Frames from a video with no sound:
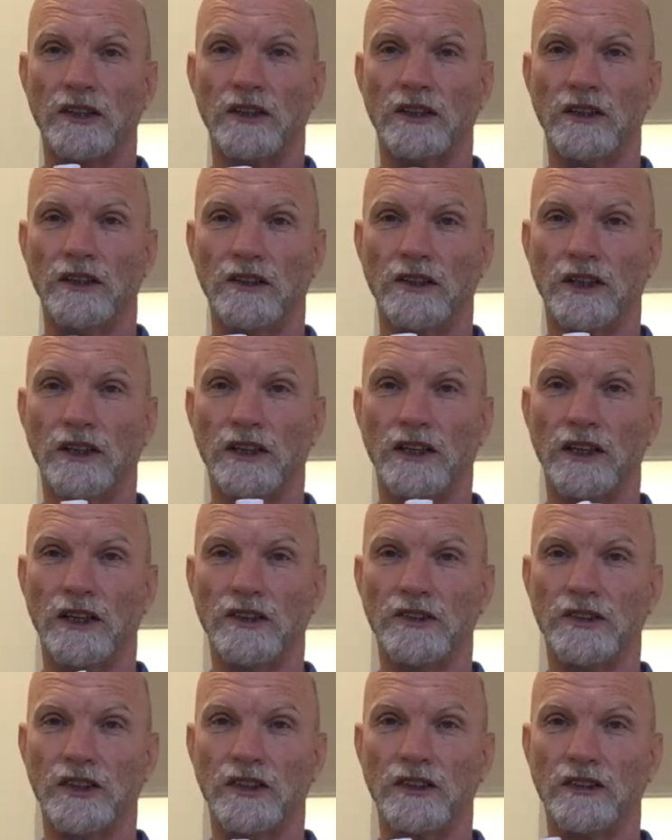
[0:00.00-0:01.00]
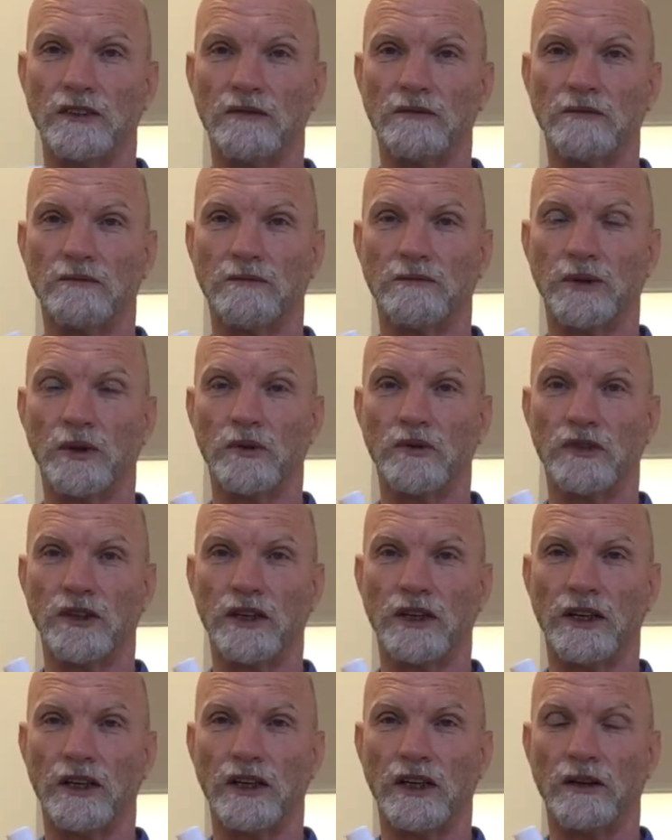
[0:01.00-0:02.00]
the Achilles tendon pulls the
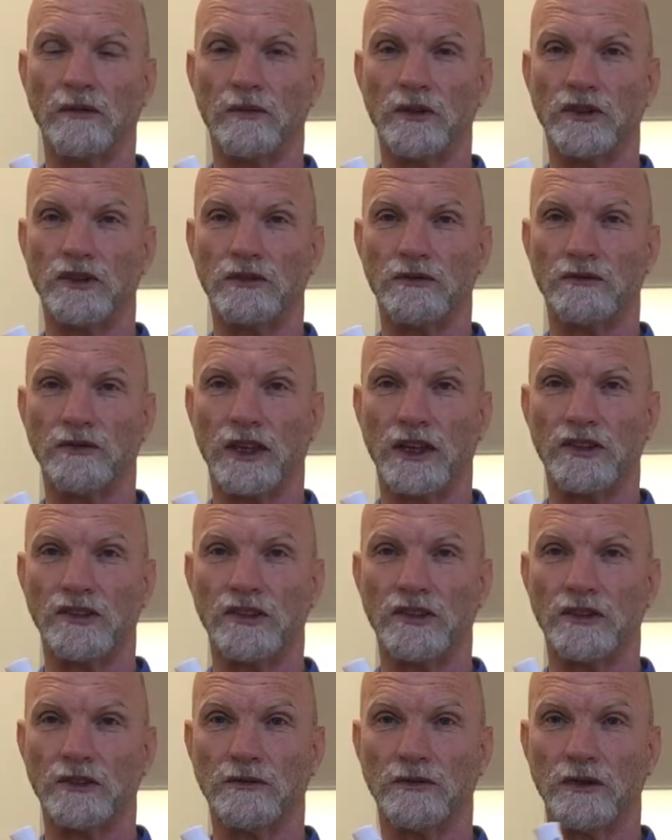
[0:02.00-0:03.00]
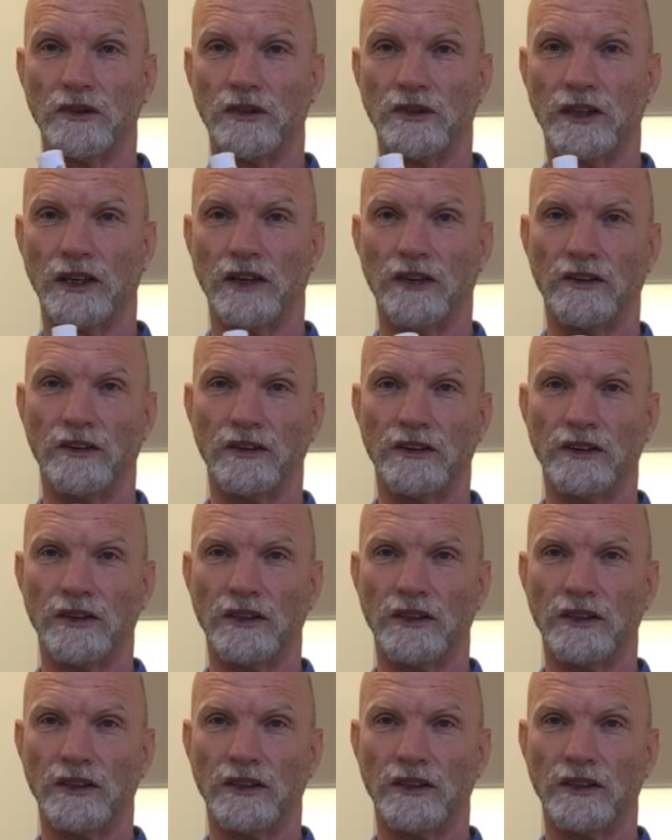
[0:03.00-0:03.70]
heel up, which flexes the foot down.